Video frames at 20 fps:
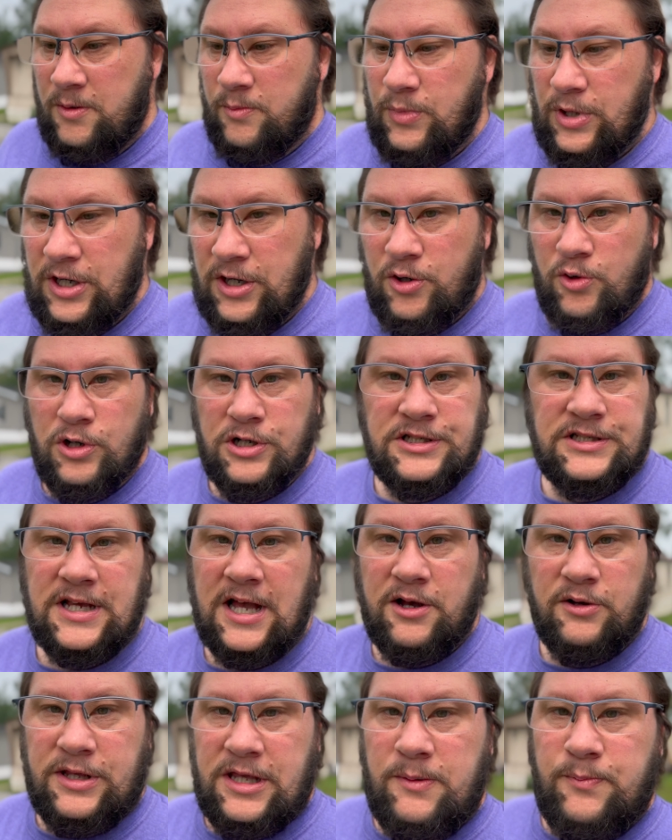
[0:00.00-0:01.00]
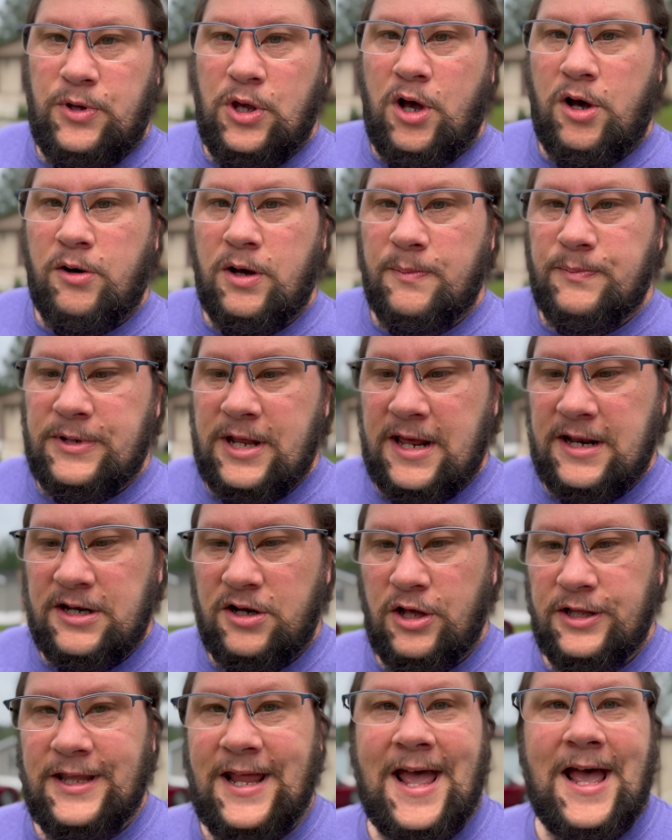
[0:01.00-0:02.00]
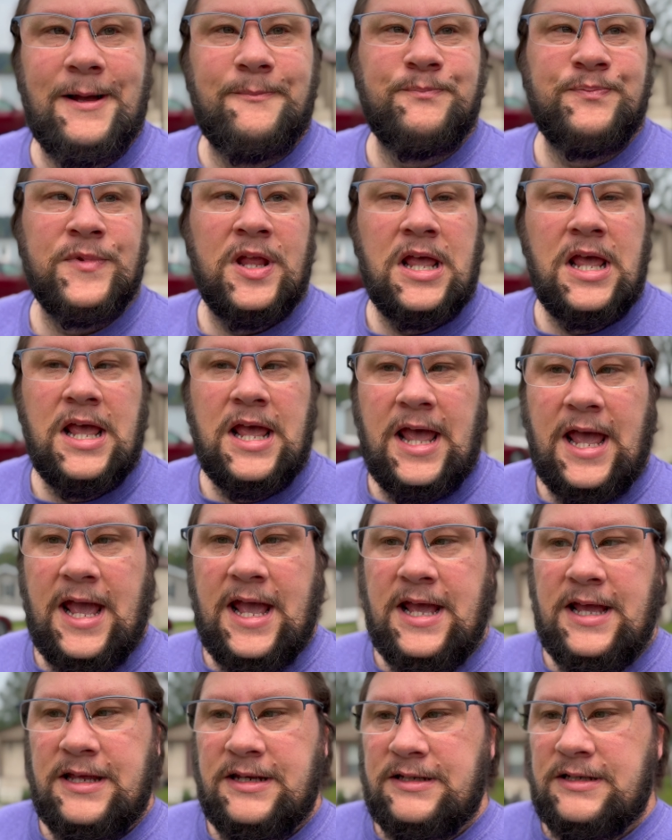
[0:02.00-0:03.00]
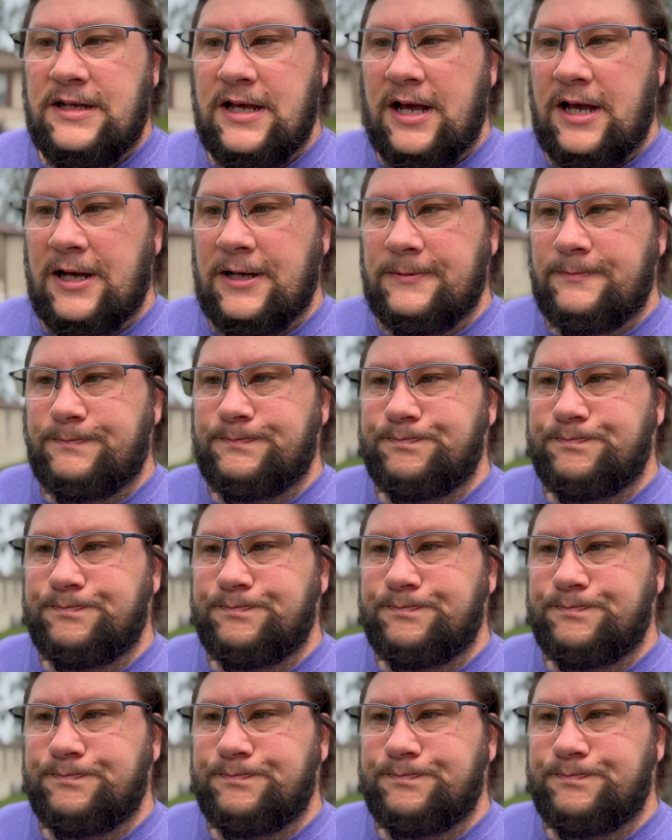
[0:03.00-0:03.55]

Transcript: But of course, I'll keep you all updated on that. And uh,